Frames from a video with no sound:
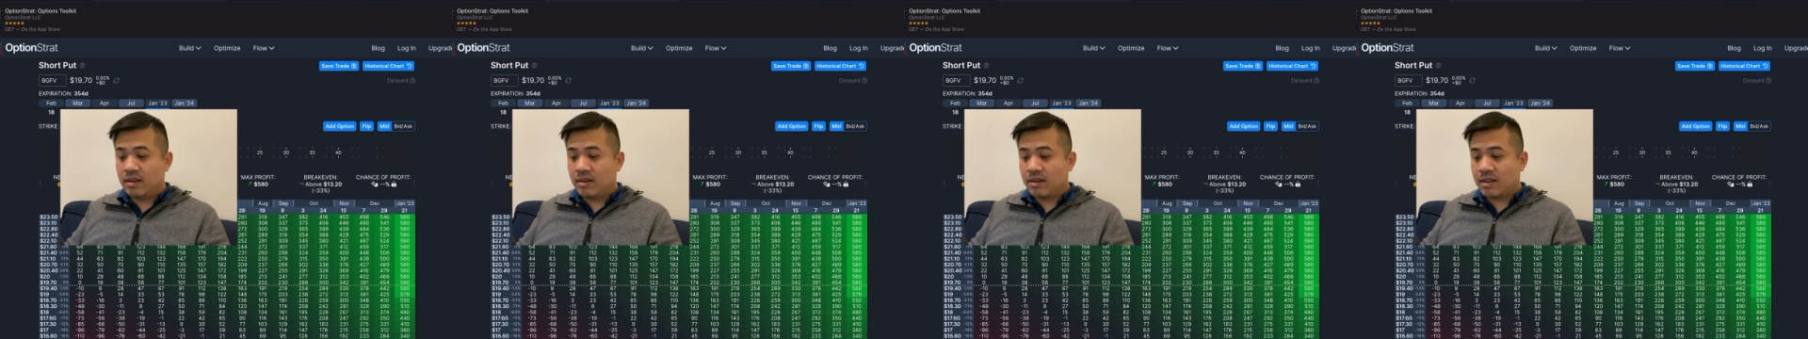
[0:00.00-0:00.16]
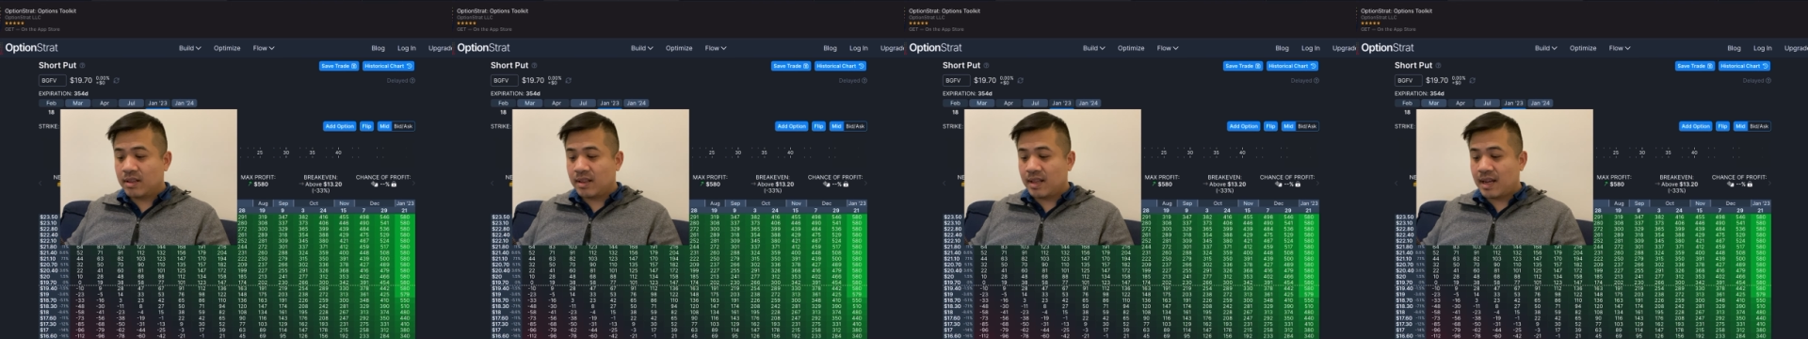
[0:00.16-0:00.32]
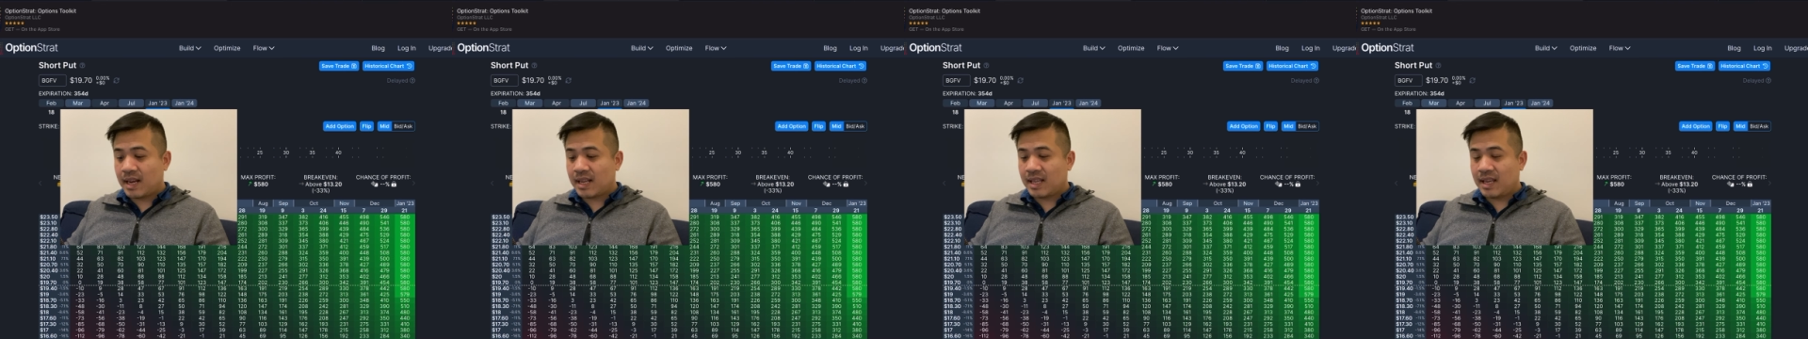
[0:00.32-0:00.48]

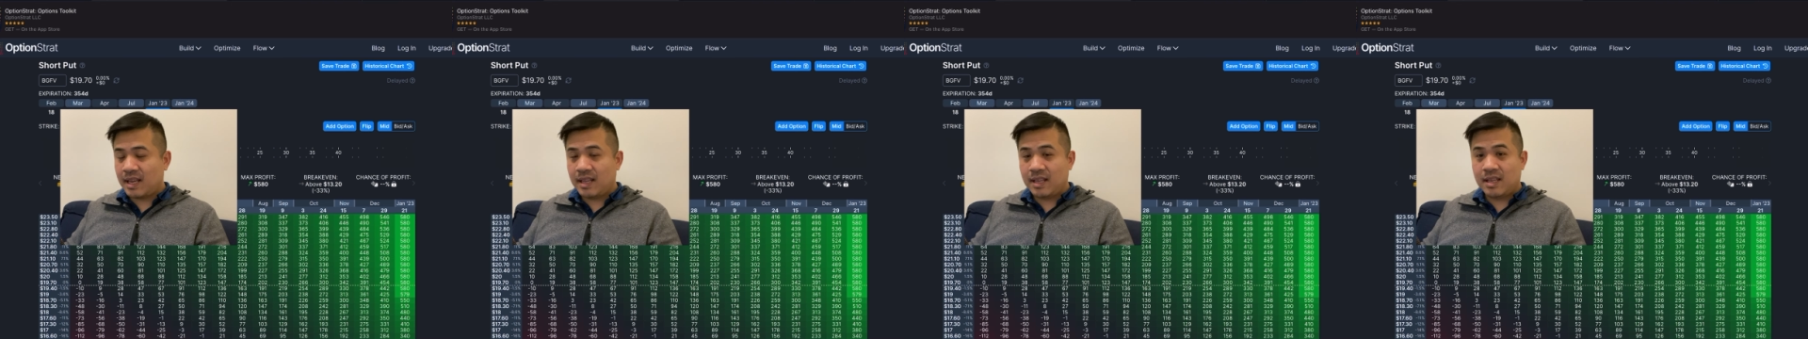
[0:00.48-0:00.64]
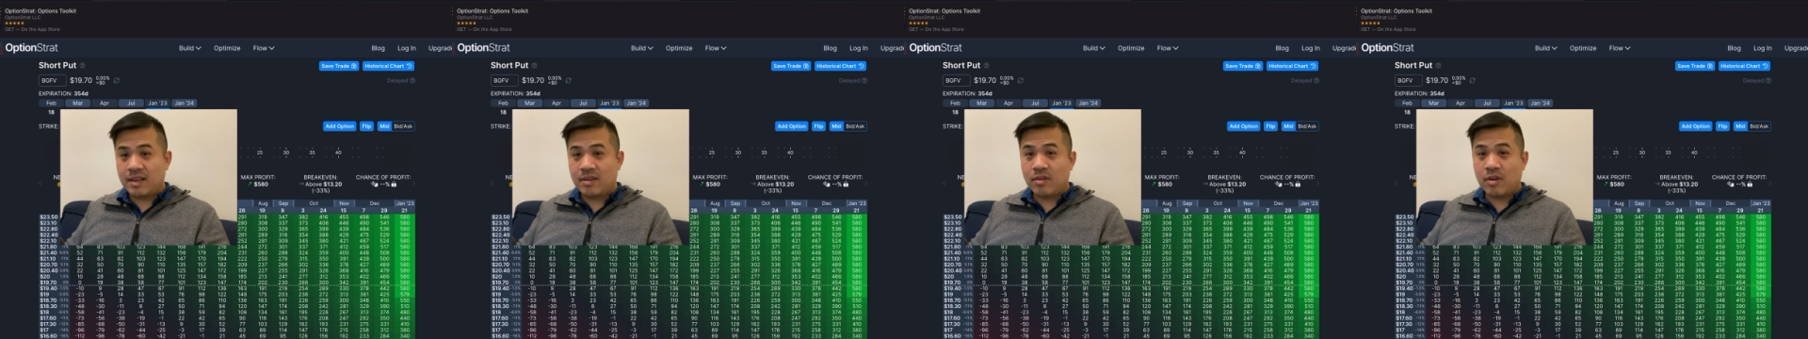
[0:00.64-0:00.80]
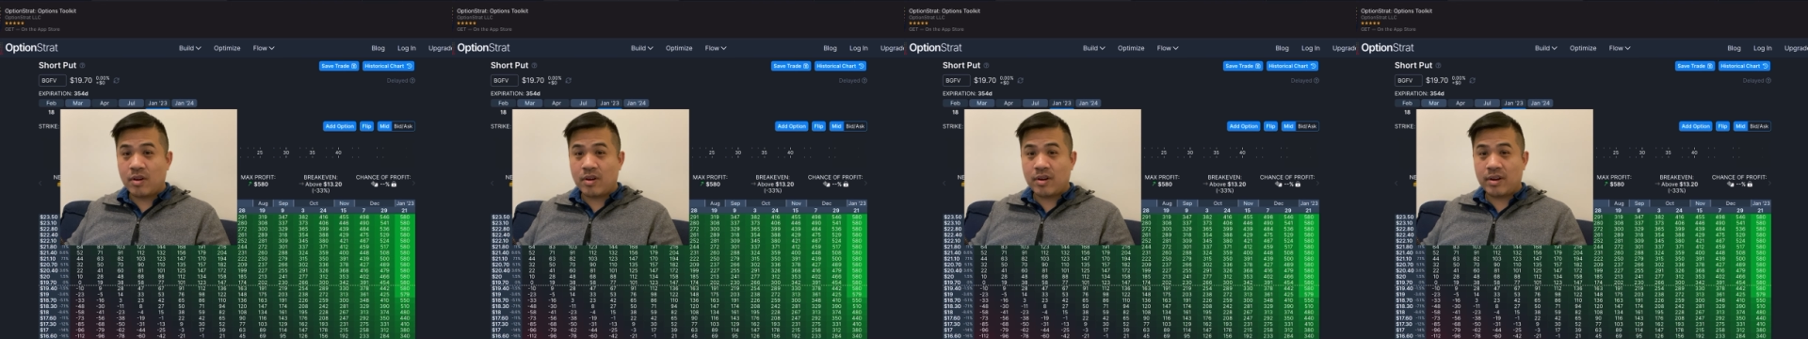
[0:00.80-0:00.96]
collecting
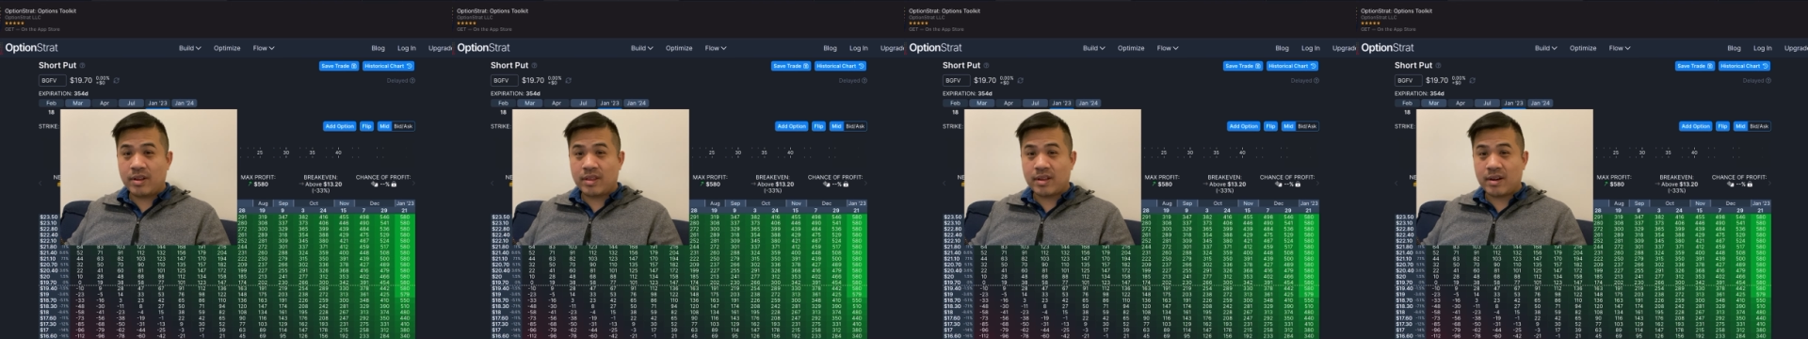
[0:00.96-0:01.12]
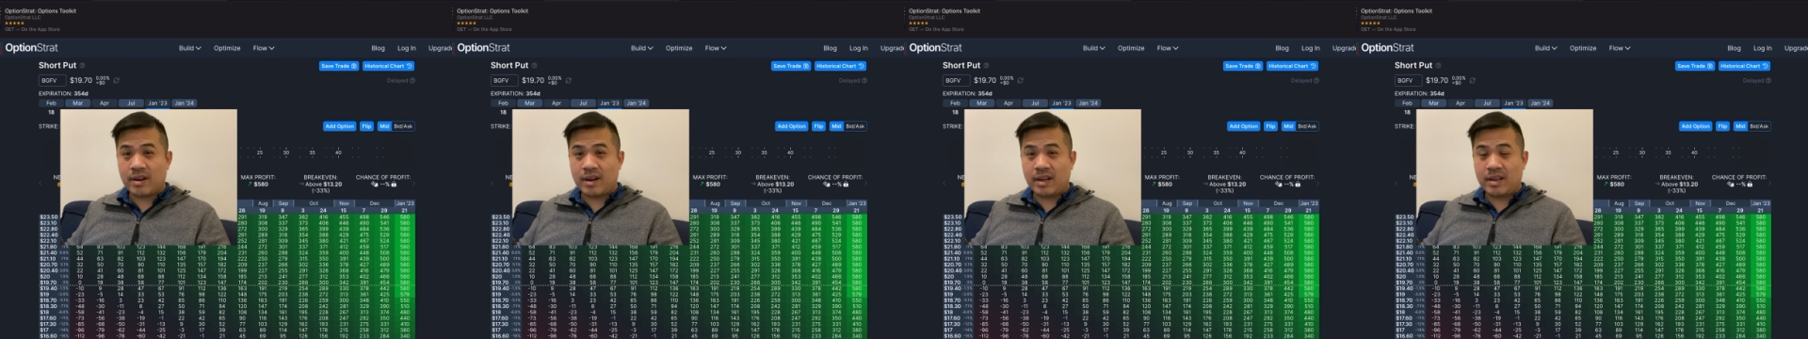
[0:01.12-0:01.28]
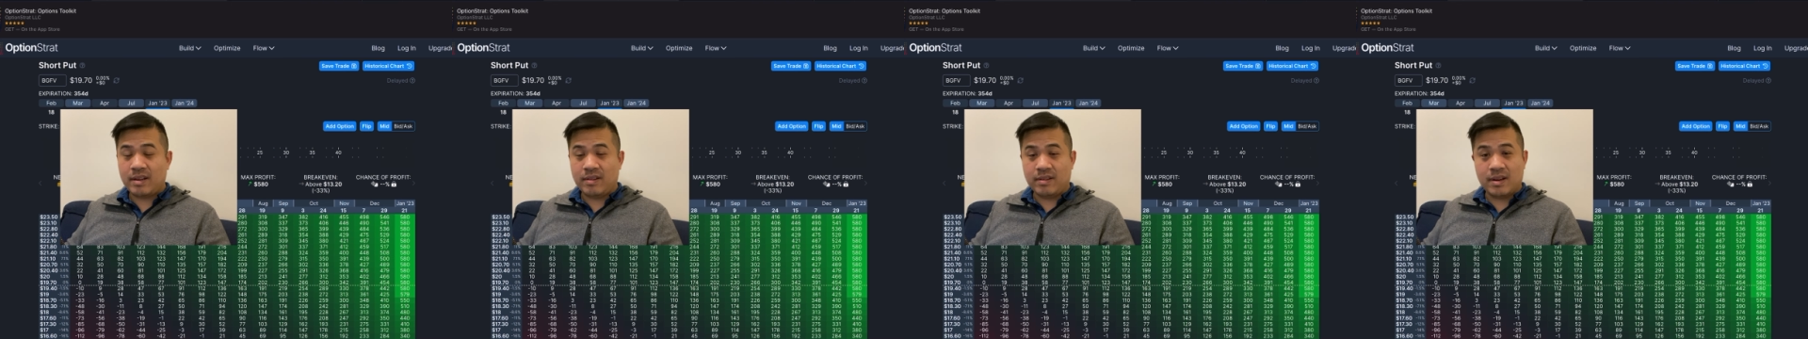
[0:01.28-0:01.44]

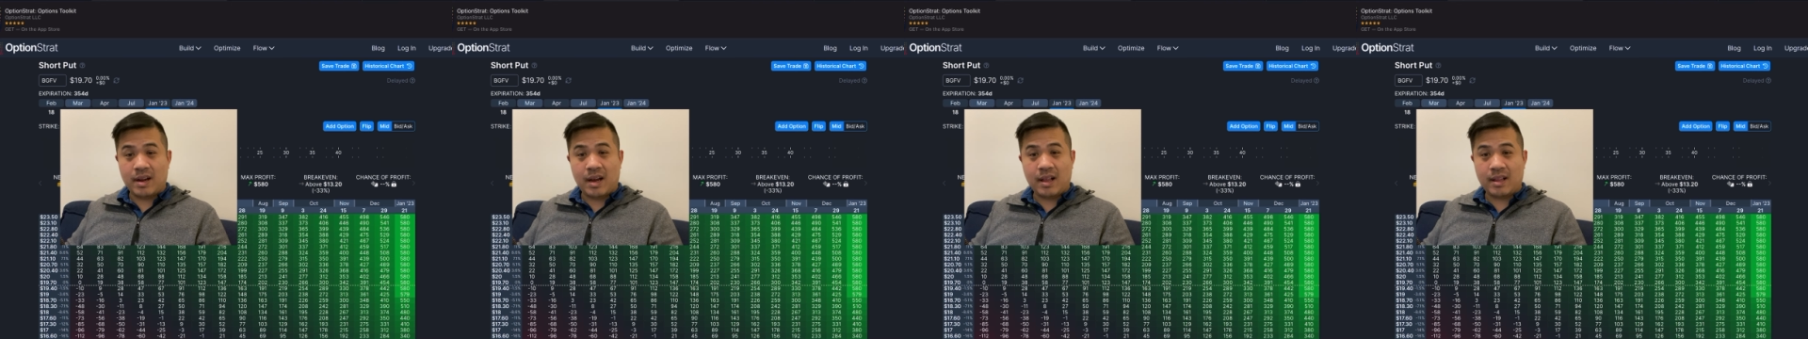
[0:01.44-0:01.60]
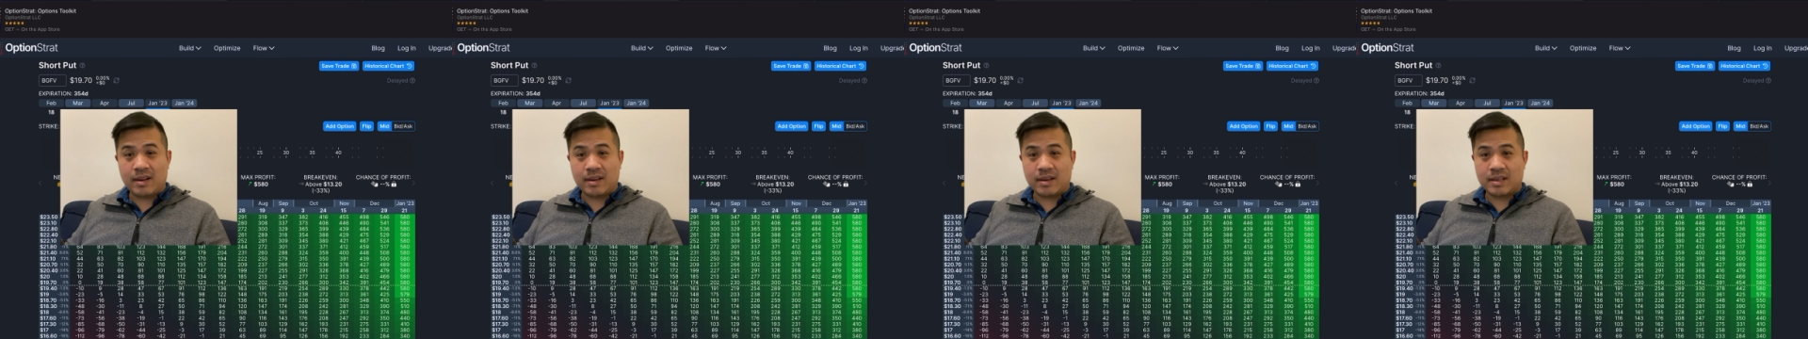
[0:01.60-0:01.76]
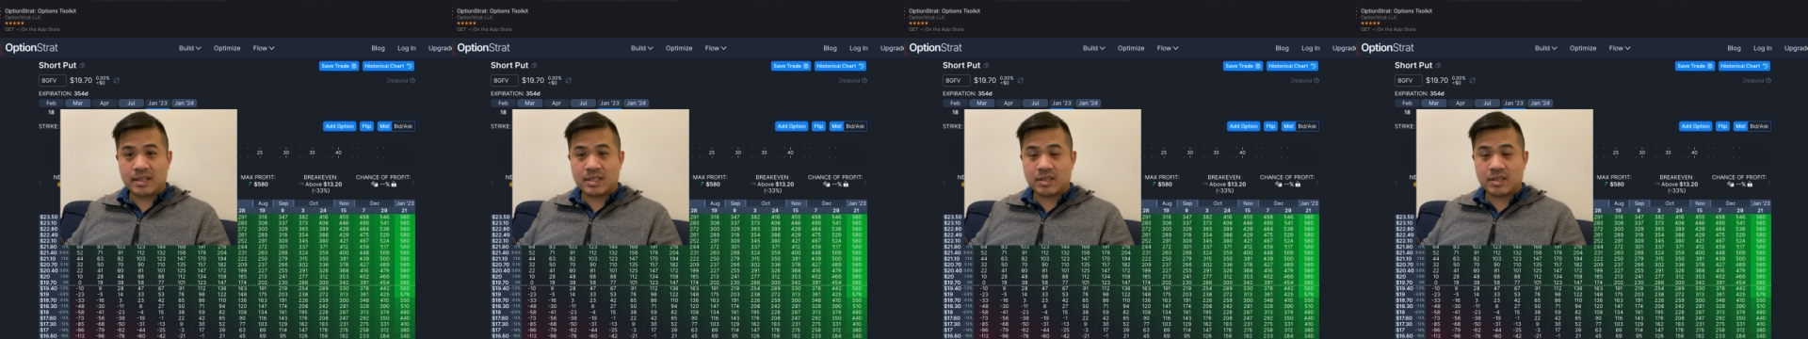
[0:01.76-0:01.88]
$232.